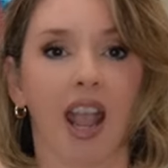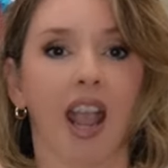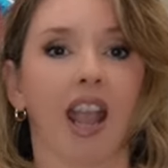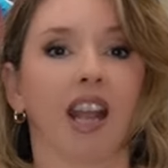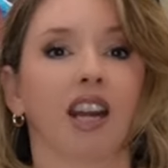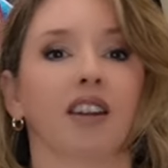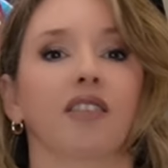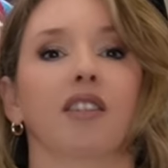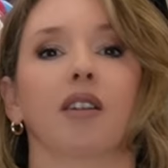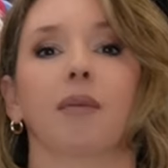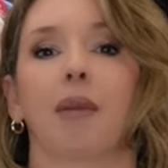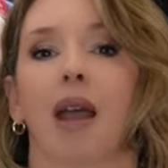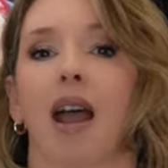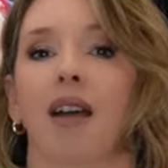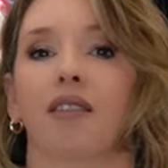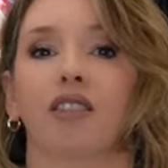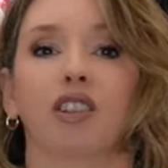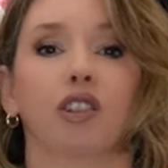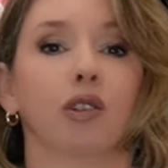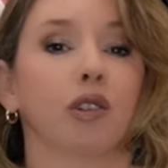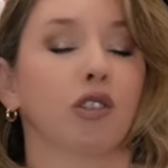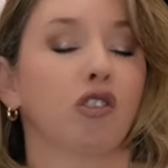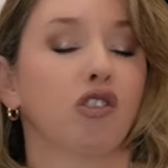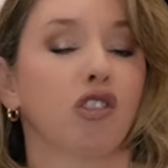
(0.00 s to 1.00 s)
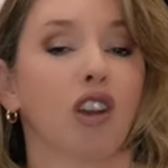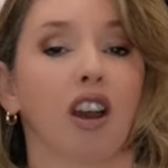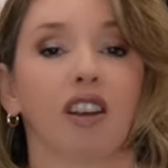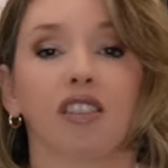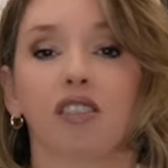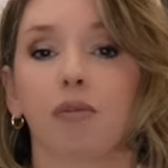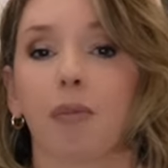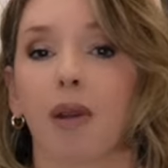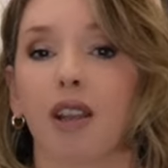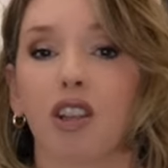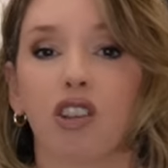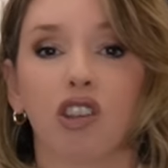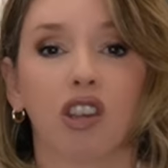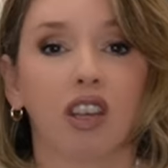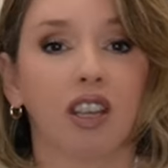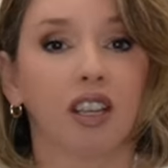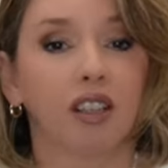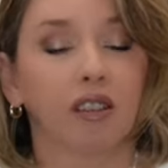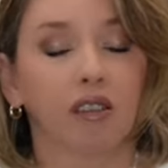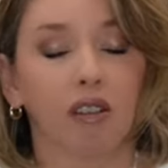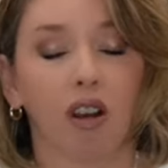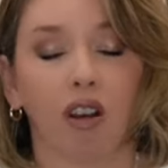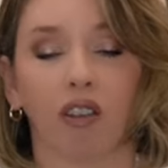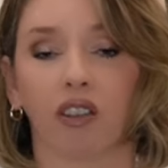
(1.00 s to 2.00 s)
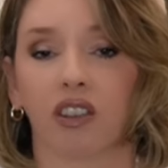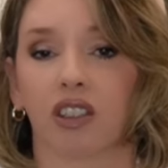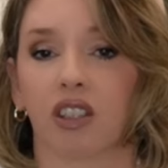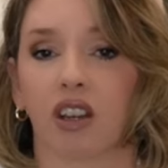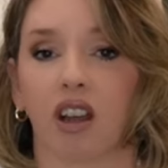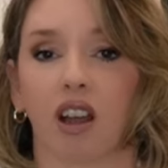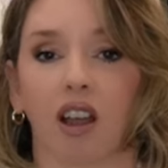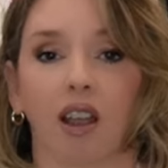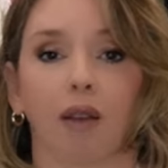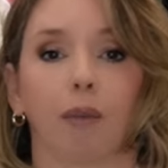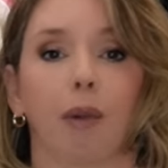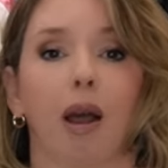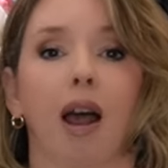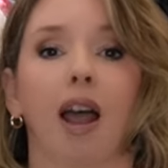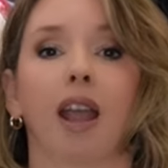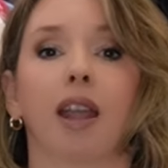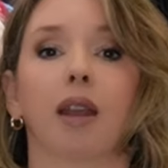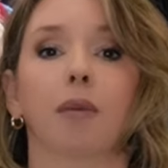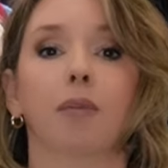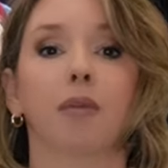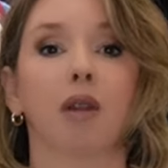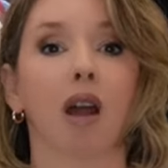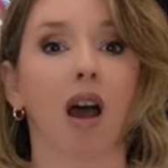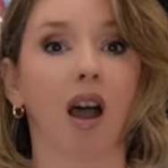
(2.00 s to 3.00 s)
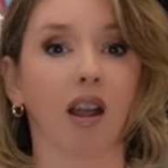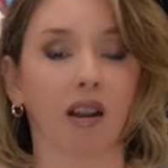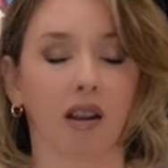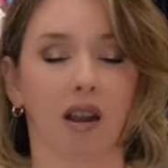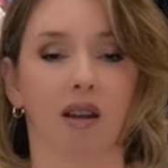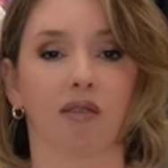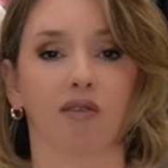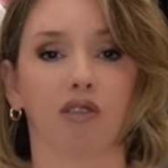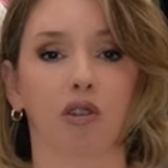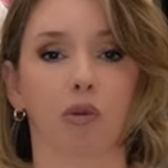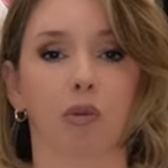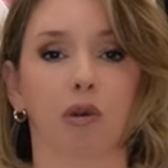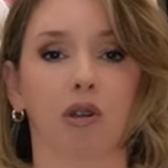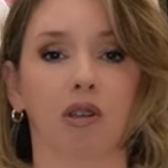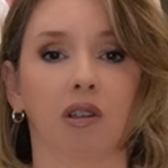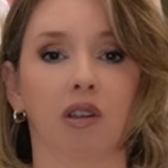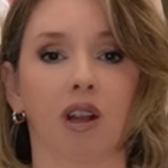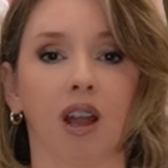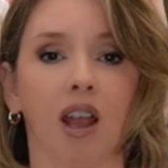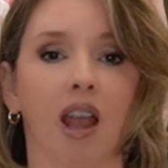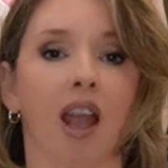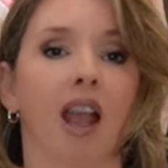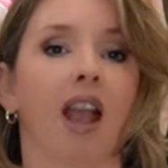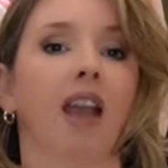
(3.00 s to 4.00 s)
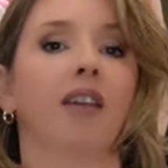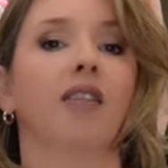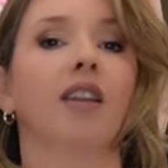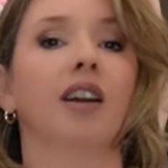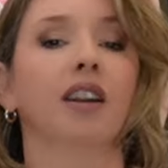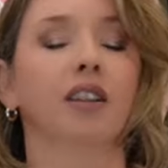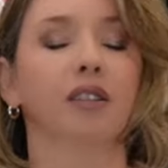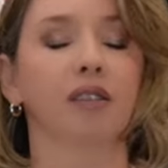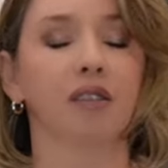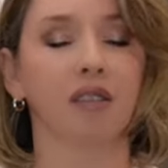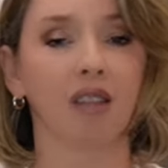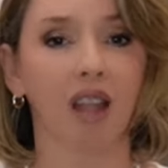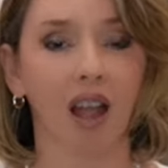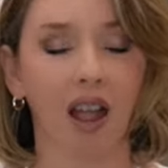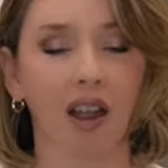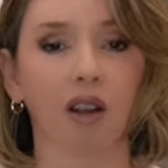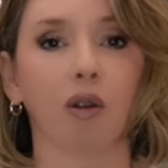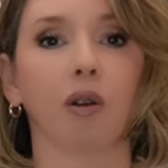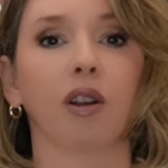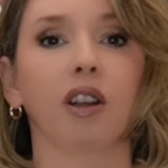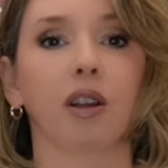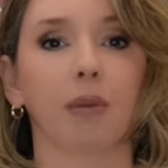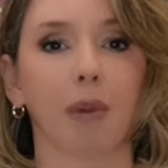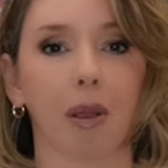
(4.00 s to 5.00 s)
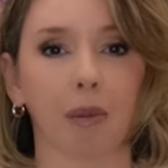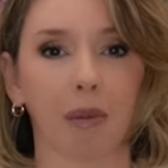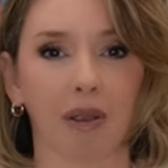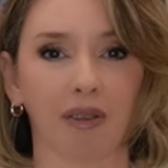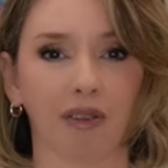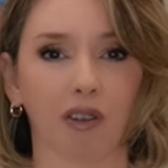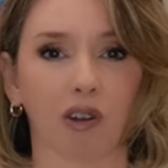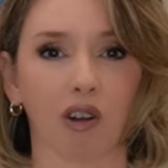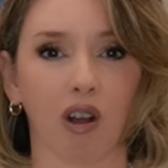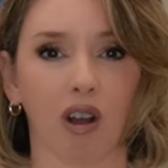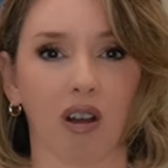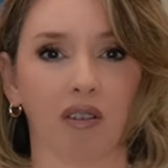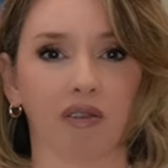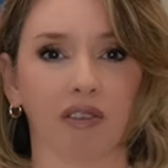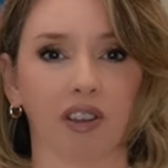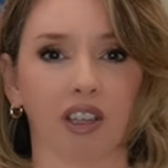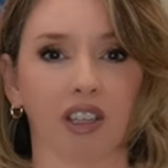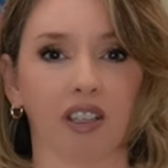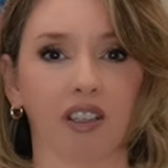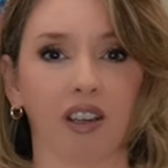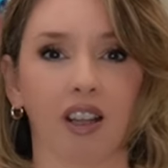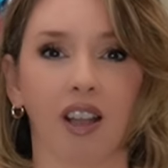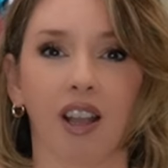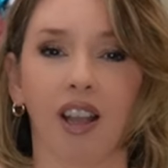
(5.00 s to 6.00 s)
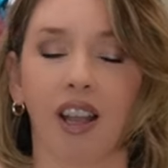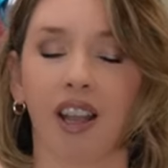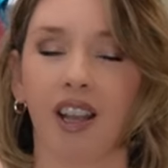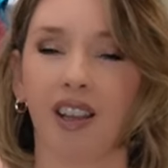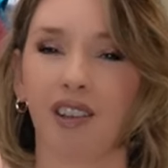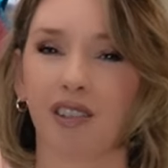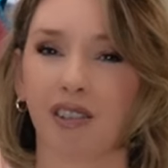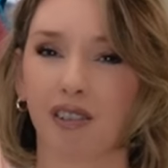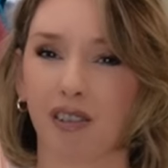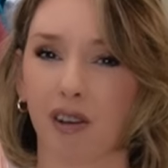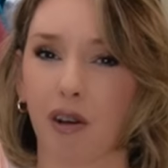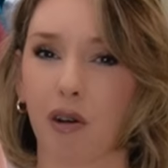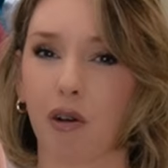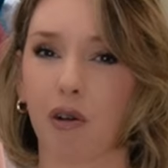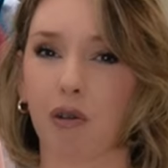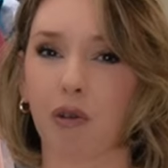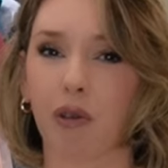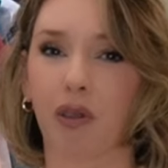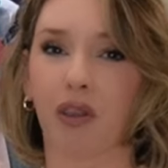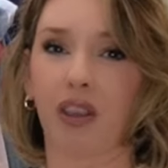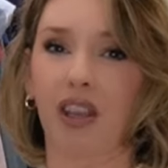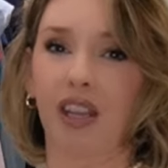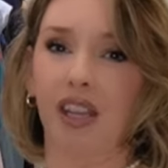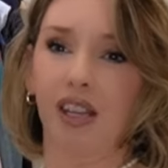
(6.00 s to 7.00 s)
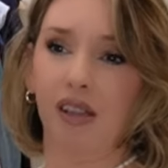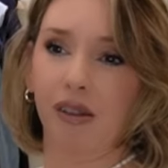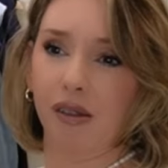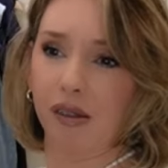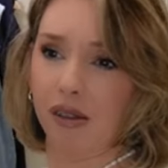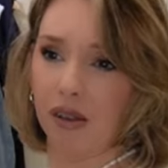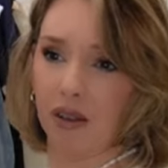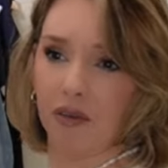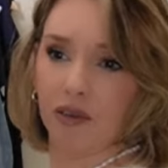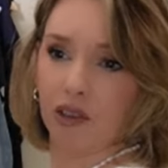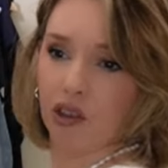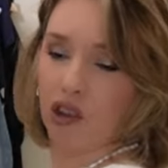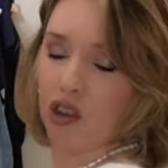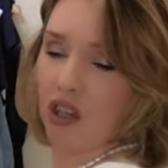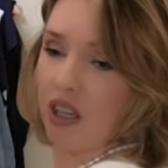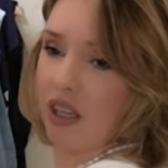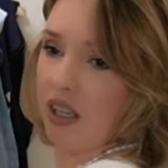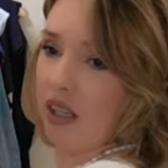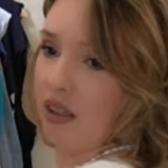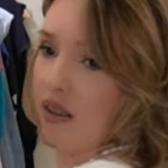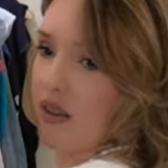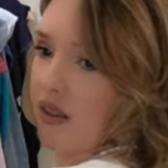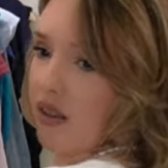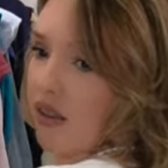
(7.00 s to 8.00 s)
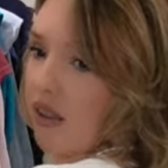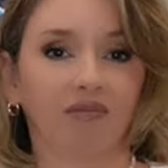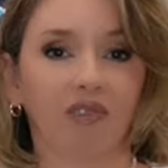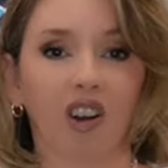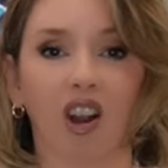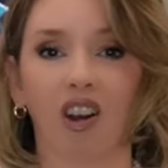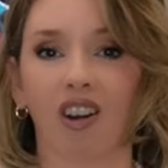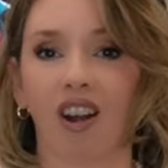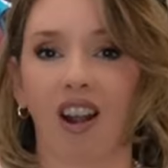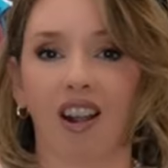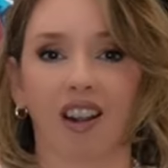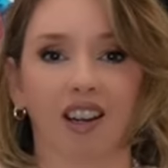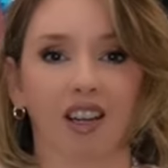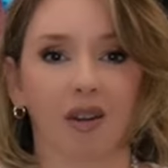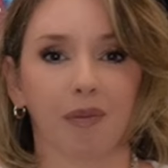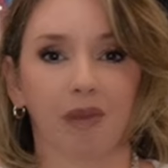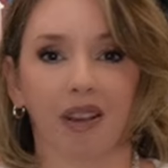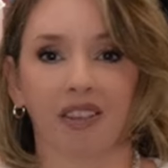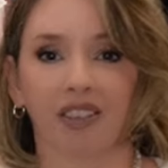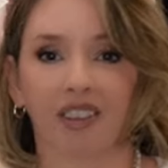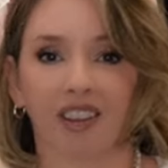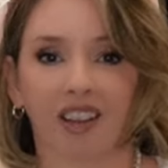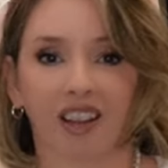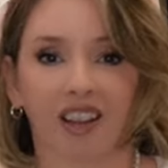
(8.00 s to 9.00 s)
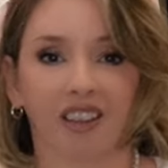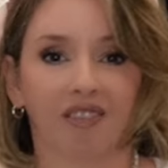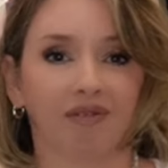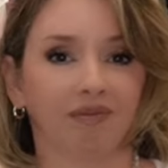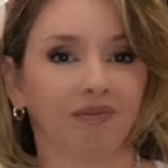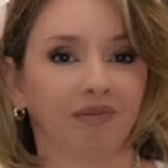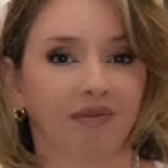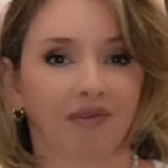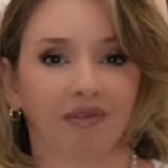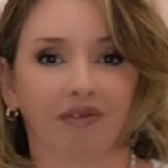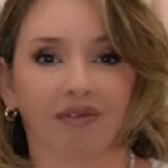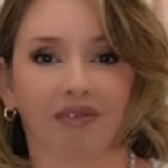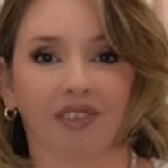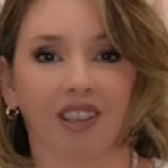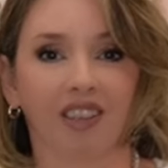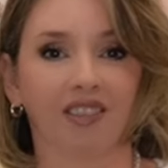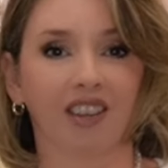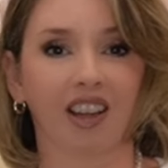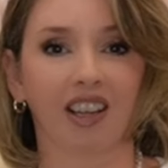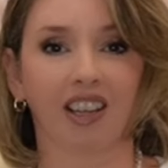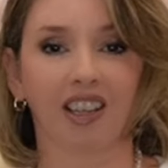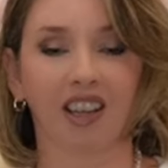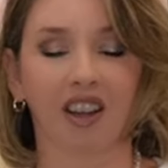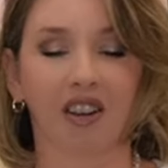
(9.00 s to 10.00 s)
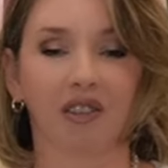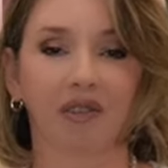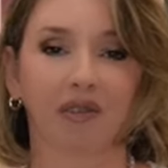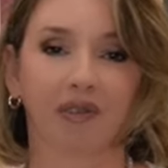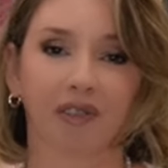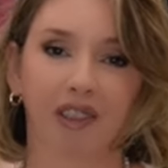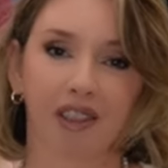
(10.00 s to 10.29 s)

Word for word: And if I'm having to adjust my jeans all the time, I am not comfortable and that is not going to make me feel confident. So these silver jeans are not gonna make the cut they've got to go.